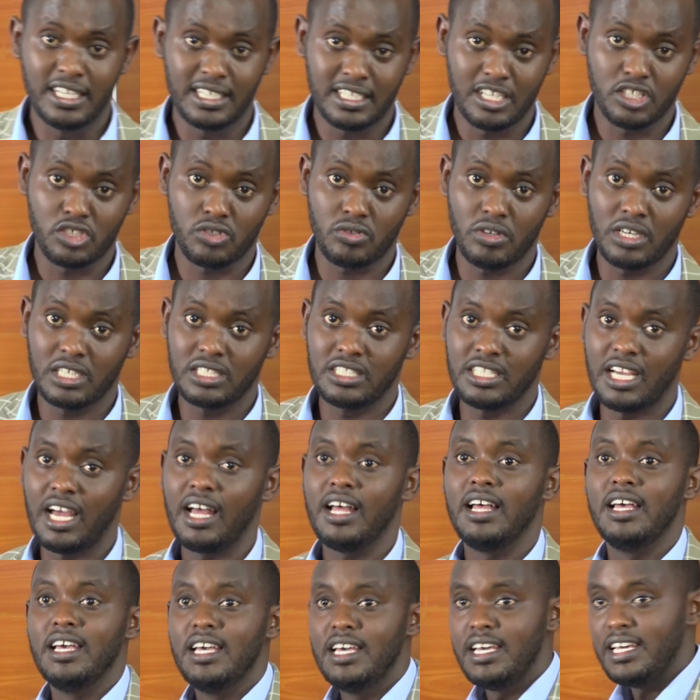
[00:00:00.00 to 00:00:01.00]
data
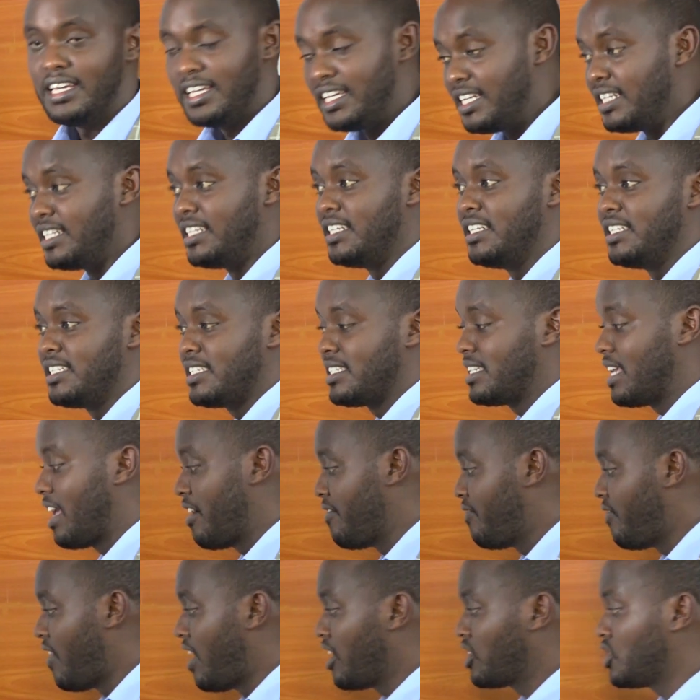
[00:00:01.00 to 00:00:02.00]
structure, it is a
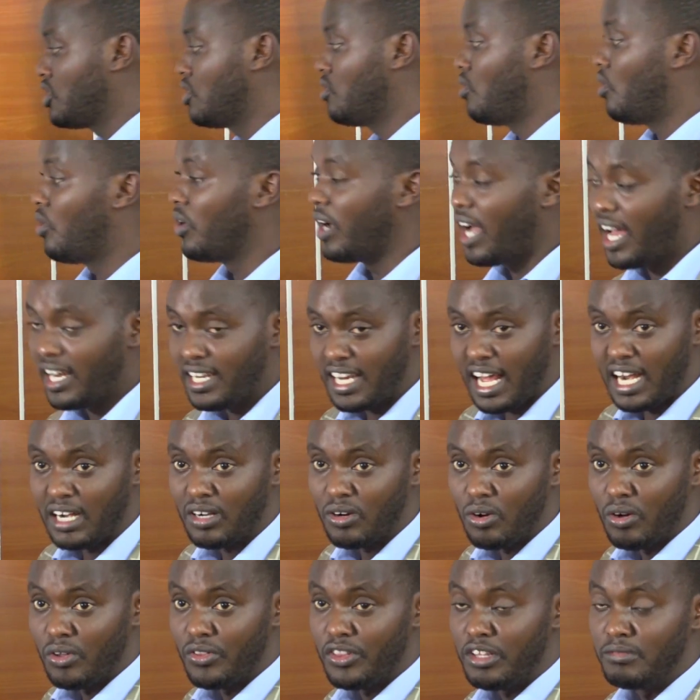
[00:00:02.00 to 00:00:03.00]
function or an
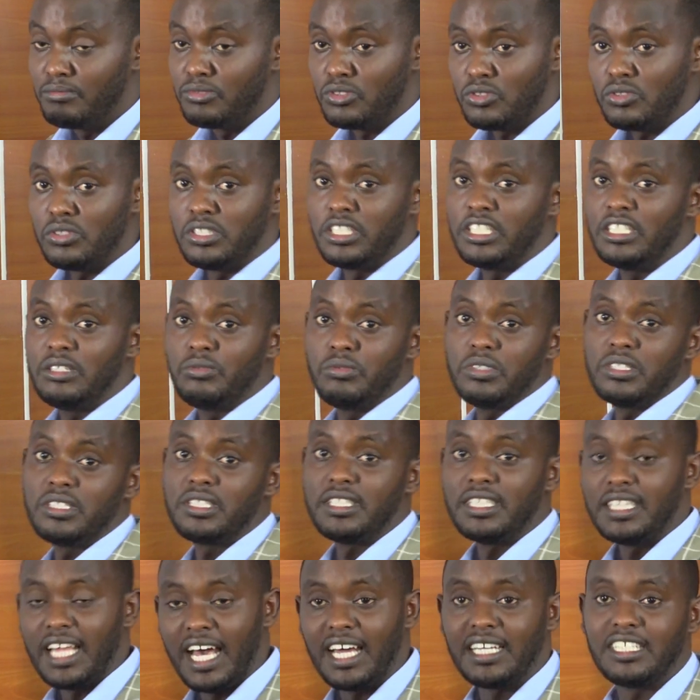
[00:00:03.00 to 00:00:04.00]
algorithm to deal
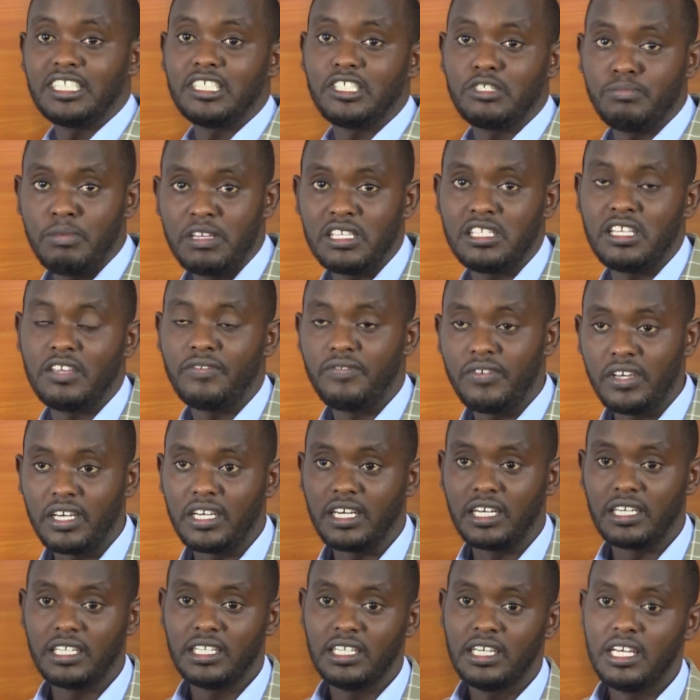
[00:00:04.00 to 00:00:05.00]
with that
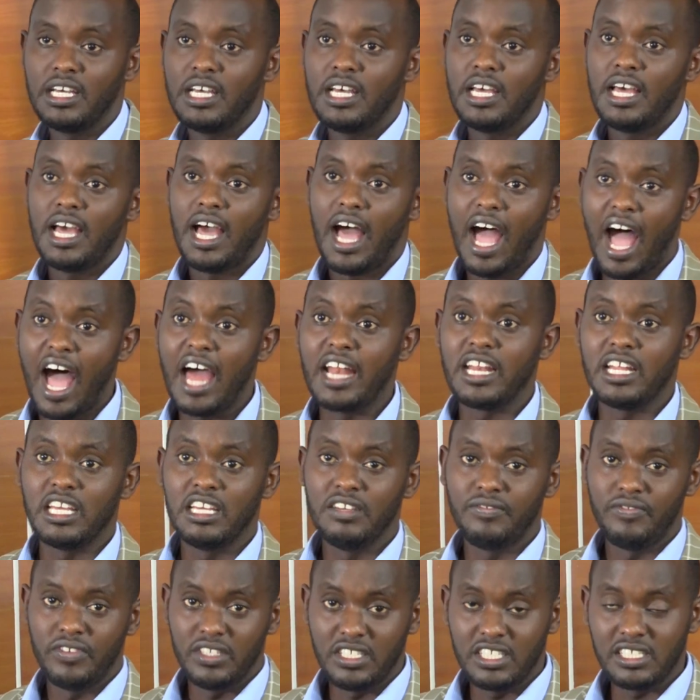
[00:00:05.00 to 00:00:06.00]
specifically. And
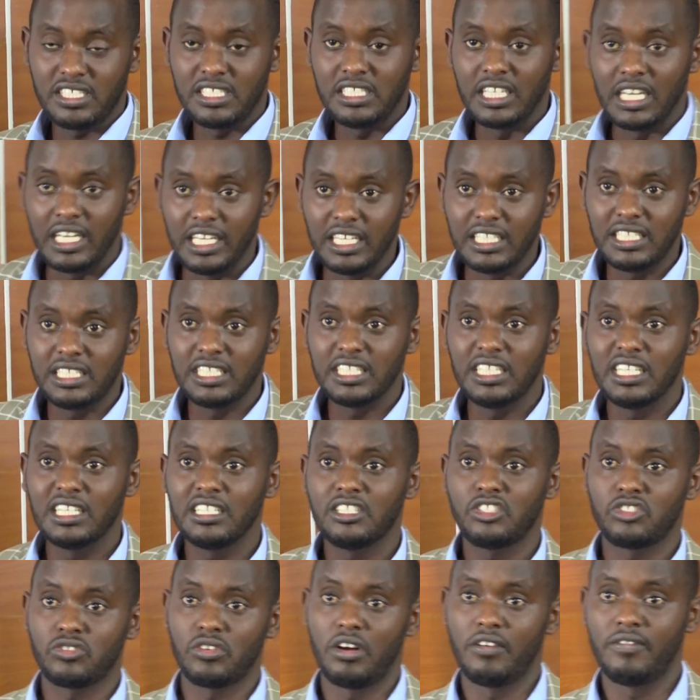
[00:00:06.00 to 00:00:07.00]
if it is
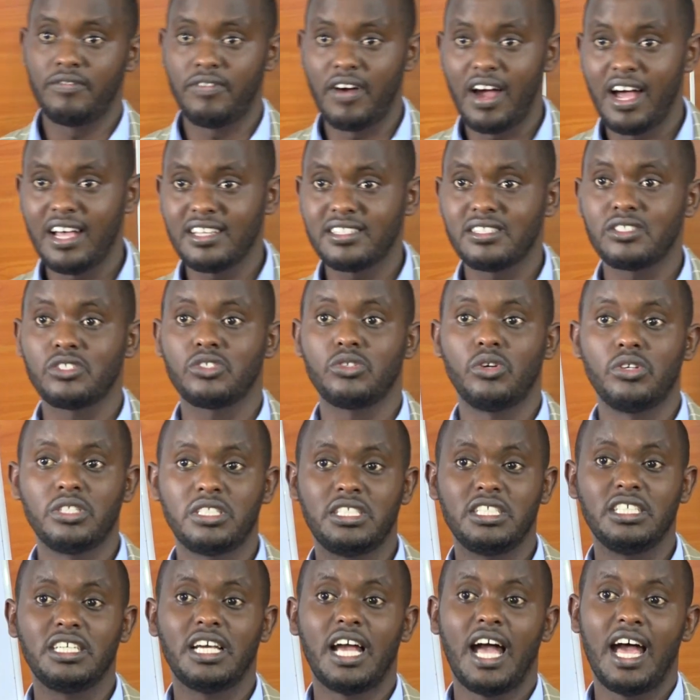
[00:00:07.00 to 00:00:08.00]
deleting, traverse,
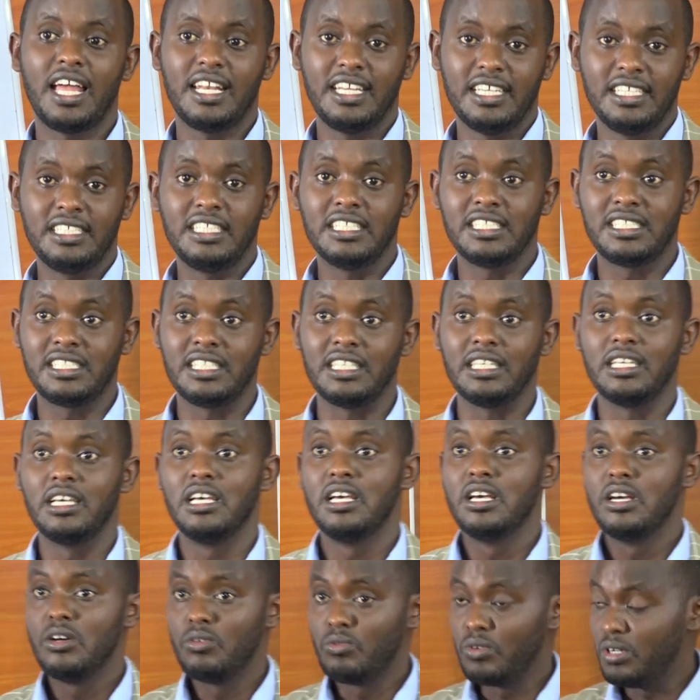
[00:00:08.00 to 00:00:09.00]
sorting, and etc.
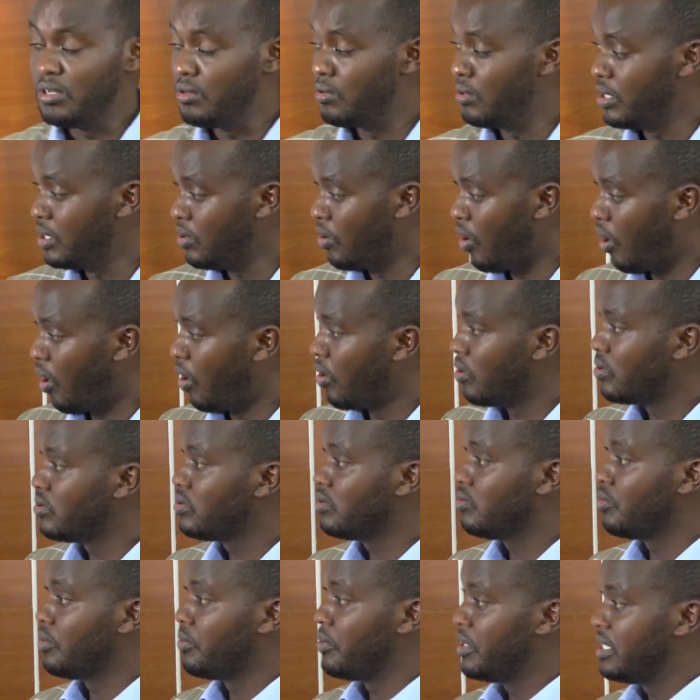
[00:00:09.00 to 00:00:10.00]
We
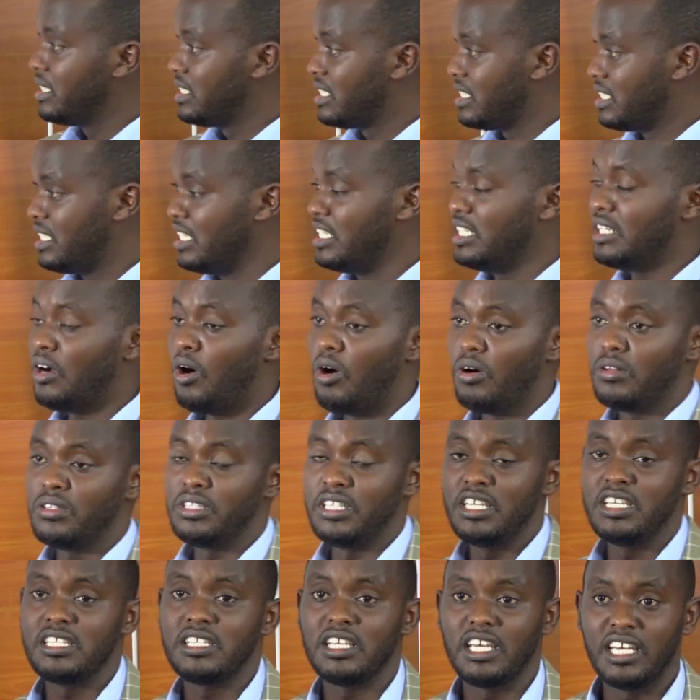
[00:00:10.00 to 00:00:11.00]
will see all
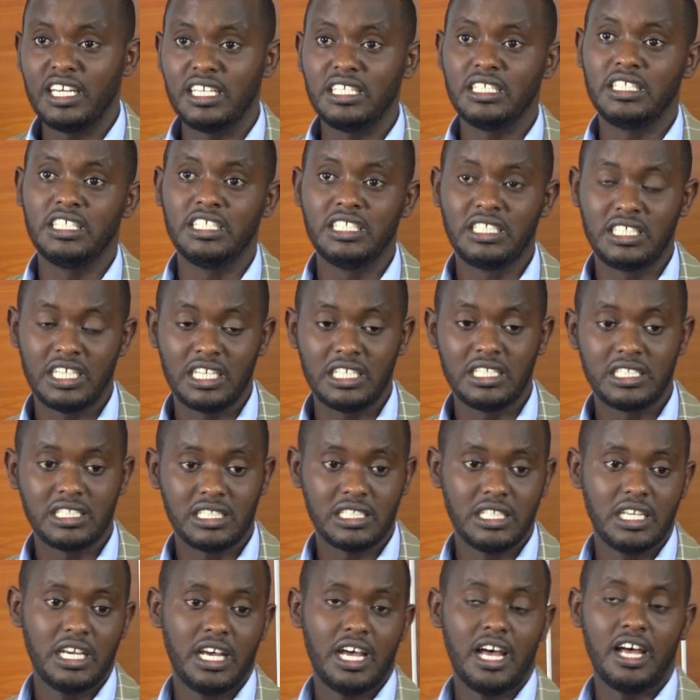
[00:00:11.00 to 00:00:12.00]
these in
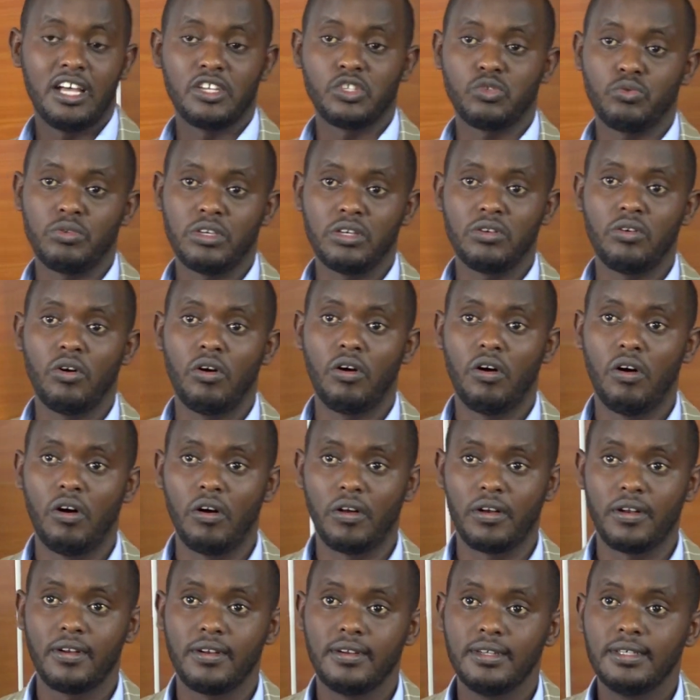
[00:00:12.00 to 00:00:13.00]
details as we go
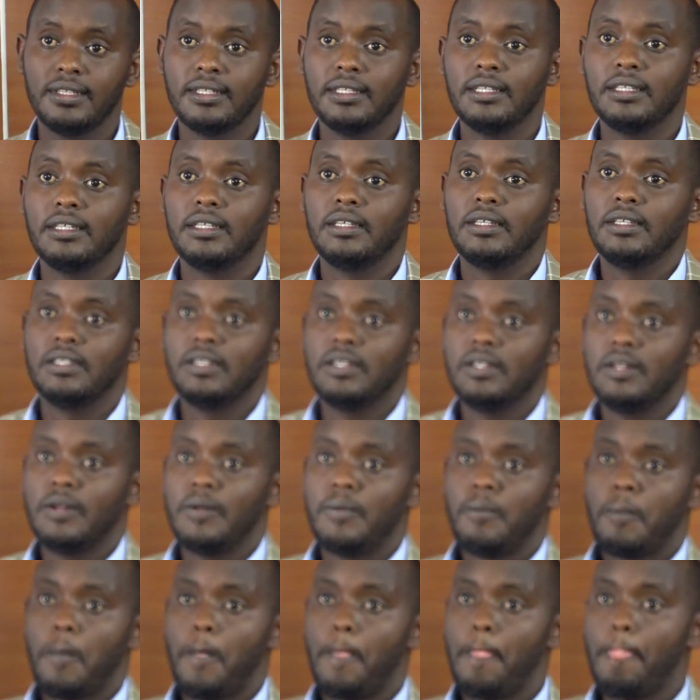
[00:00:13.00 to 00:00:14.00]
on.
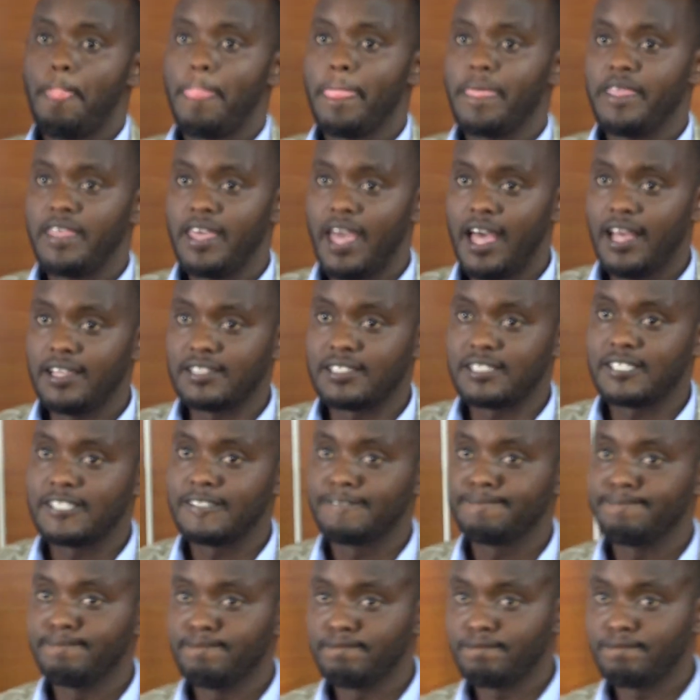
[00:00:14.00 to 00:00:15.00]
Yes.